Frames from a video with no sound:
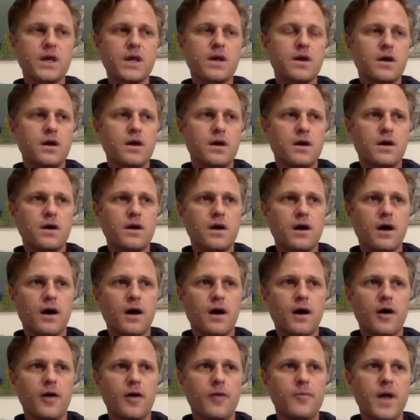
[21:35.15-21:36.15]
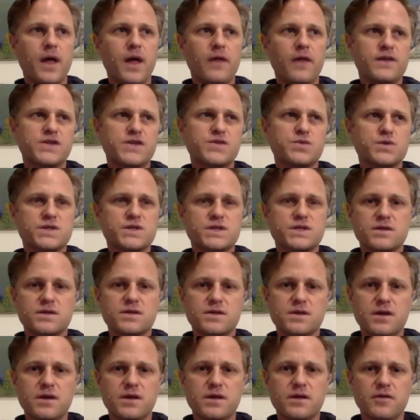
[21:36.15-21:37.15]
Yeah. And this was in
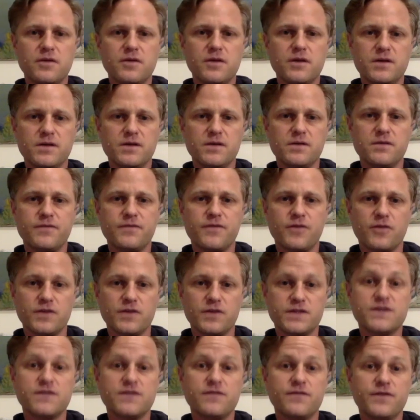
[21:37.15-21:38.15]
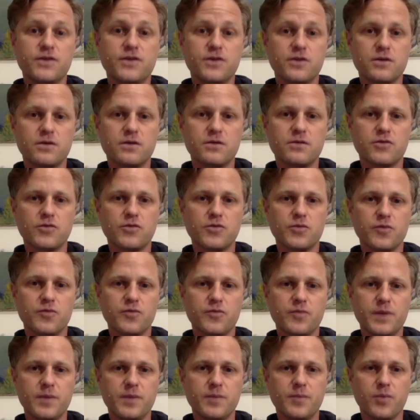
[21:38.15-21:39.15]
a fairly severe group of
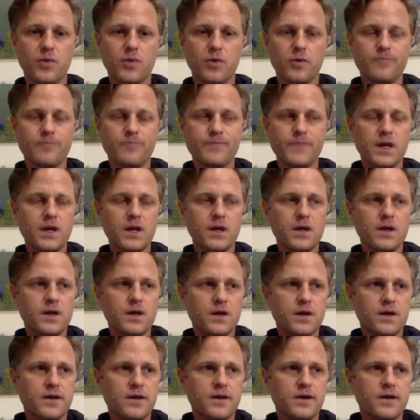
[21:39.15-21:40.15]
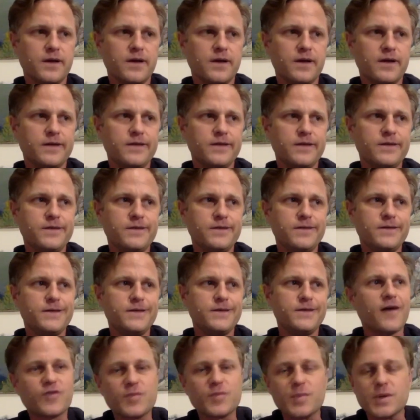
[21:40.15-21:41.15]
people.
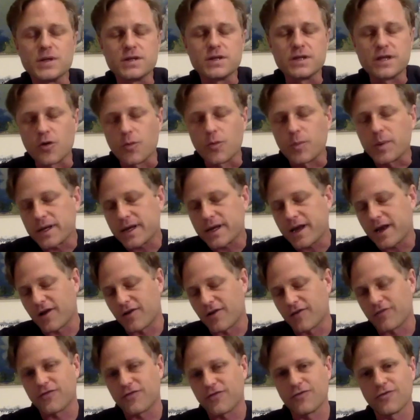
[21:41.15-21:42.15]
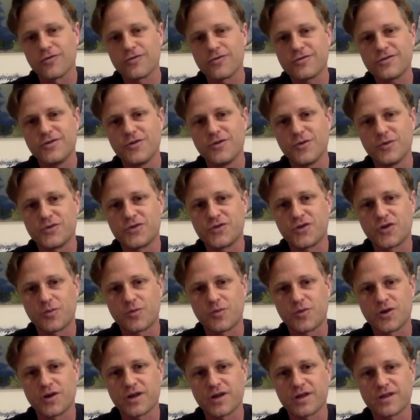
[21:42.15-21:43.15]
You have to be a little bit careful, you know,
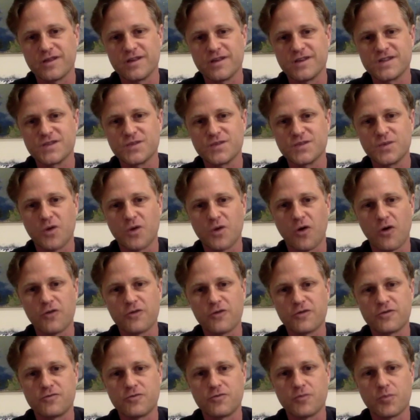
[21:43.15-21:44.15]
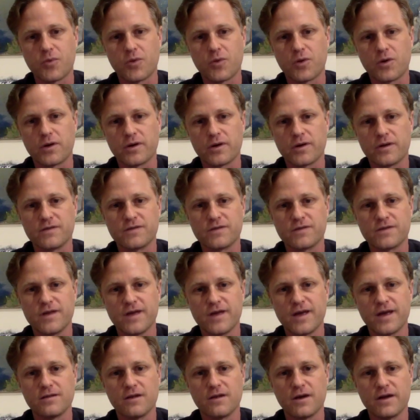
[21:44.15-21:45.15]
interpreting this when all they're reporting is the
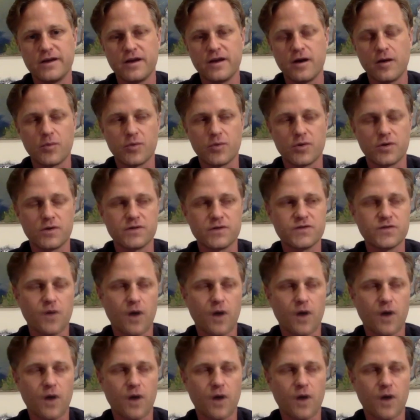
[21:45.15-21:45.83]
headline numbers.